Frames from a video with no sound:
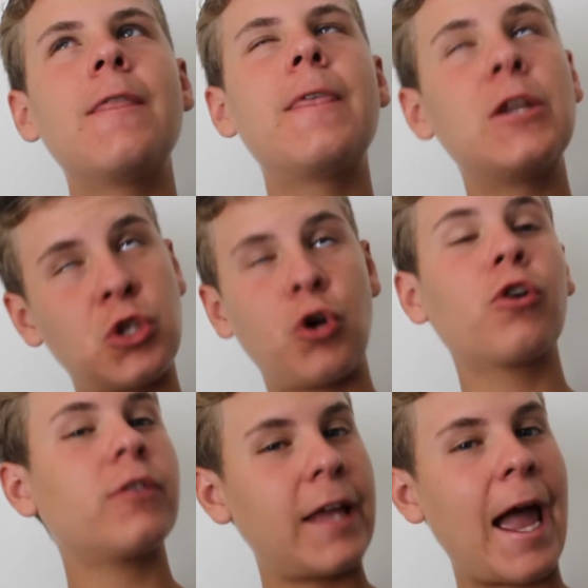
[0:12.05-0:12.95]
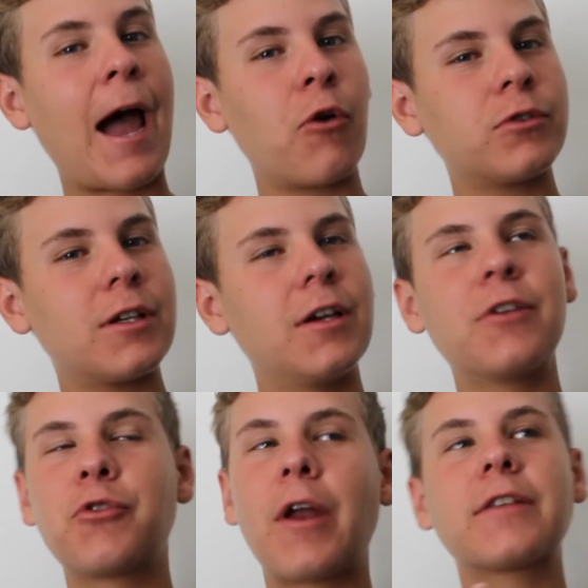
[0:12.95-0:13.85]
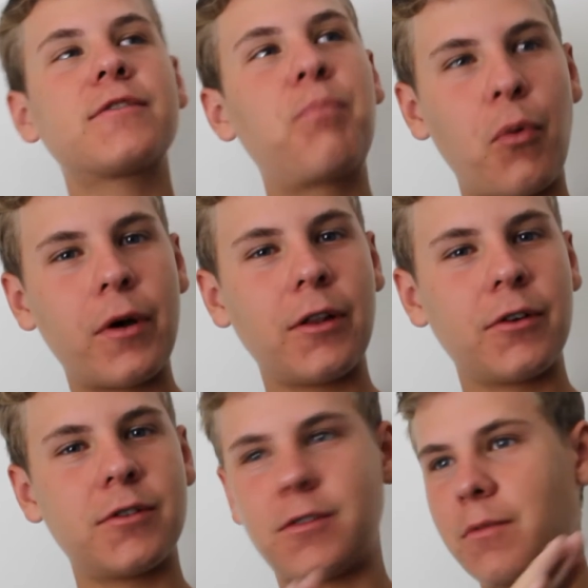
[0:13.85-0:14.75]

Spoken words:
that is currently out. They're not spoilers,